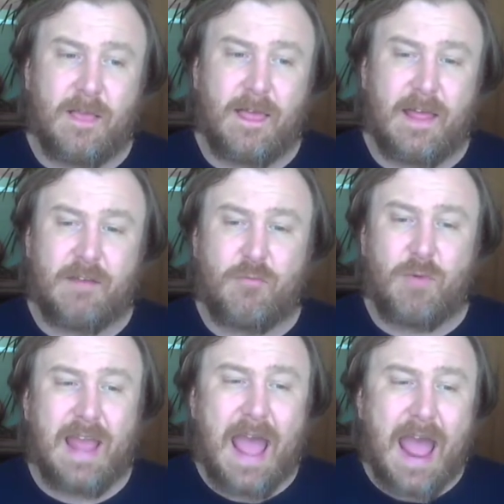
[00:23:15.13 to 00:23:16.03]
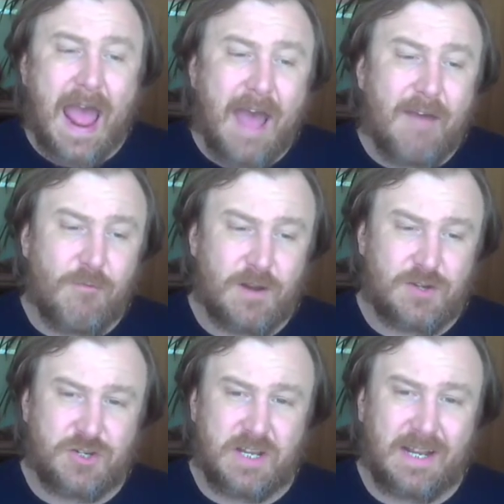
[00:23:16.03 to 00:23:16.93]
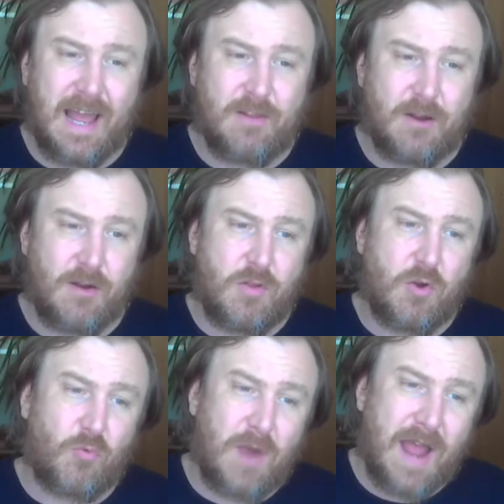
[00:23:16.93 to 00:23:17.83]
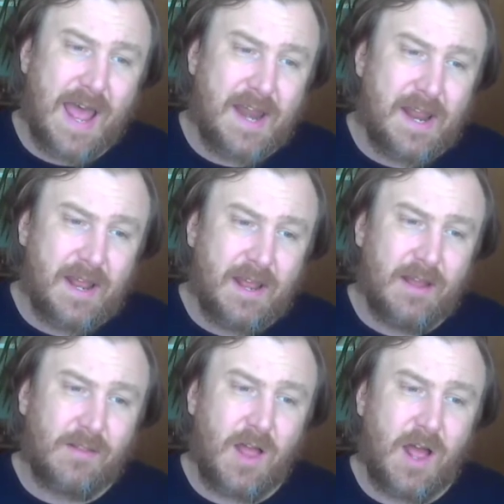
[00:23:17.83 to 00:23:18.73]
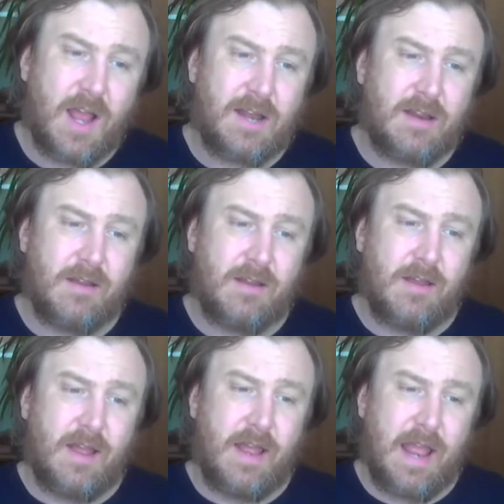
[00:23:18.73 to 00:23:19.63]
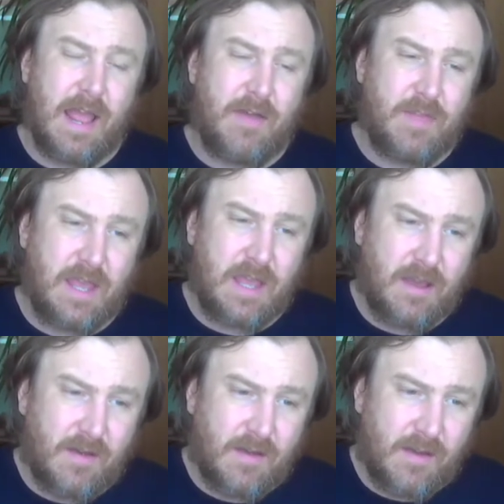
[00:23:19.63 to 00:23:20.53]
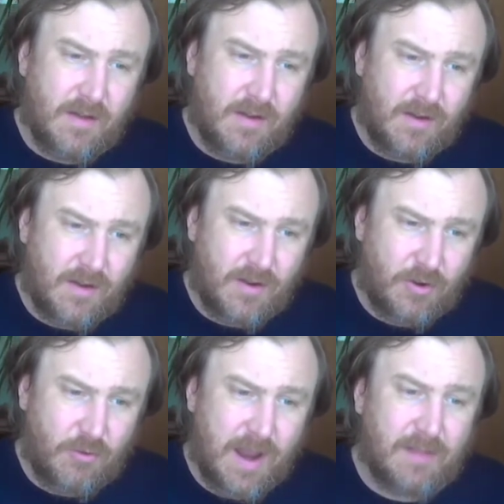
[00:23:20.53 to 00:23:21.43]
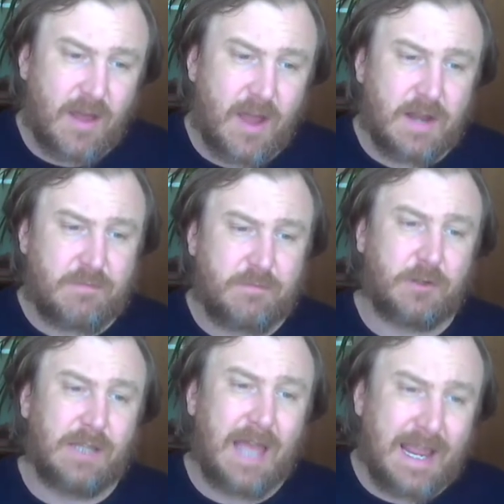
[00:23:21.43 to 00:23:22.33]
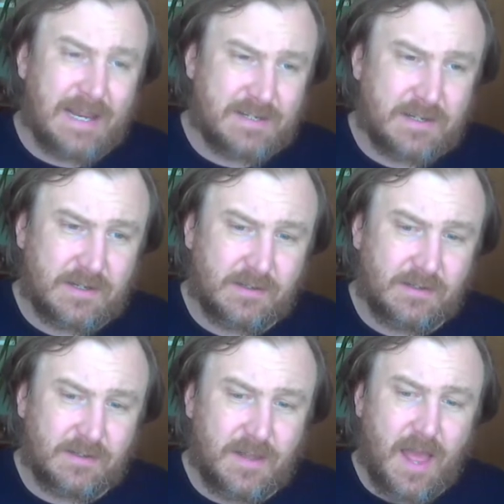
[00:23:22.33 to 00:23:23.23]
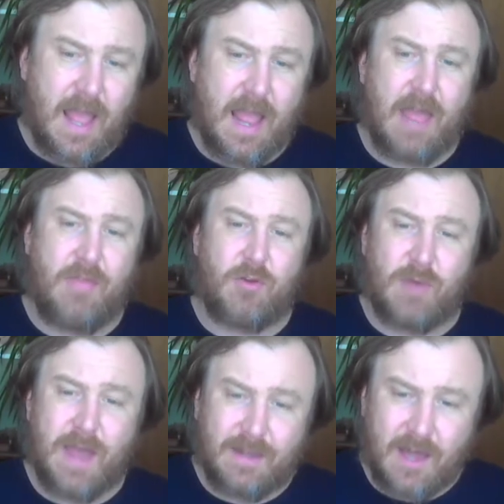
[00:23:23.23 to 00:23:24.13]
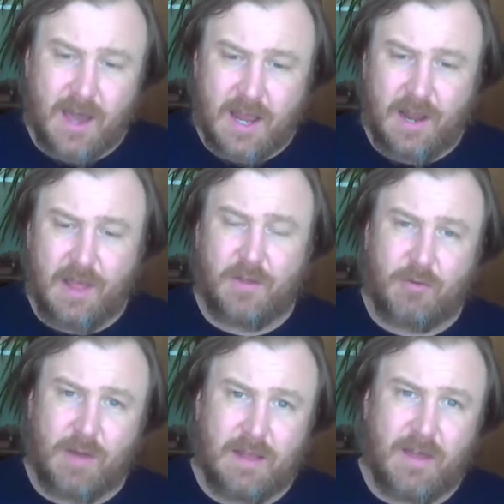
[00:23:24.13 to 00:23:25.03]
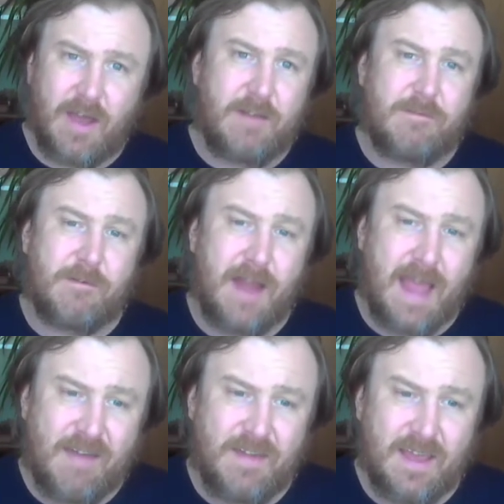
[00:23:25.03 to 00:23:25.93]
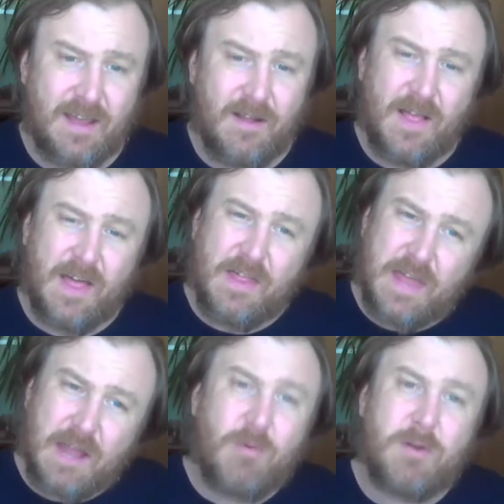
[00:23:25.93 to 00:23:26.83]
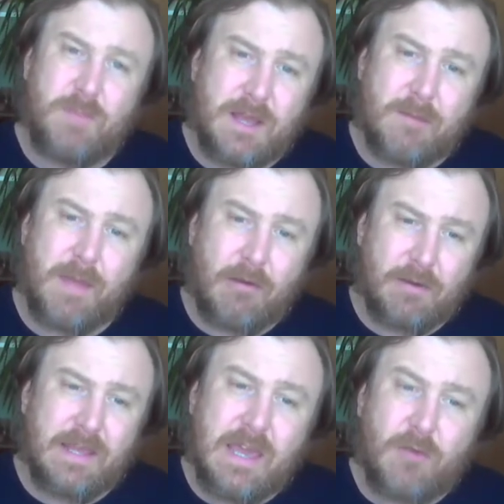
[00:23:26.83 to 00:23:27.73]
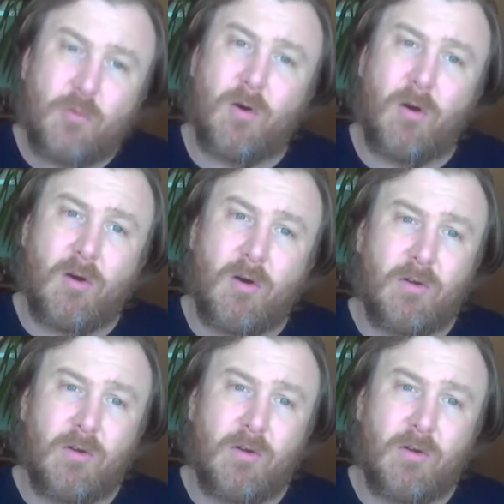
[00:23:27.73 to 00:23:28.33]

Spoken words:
if we average together the red line and the gray line for light, and the red line and the gray line for heavy, they would be about equal,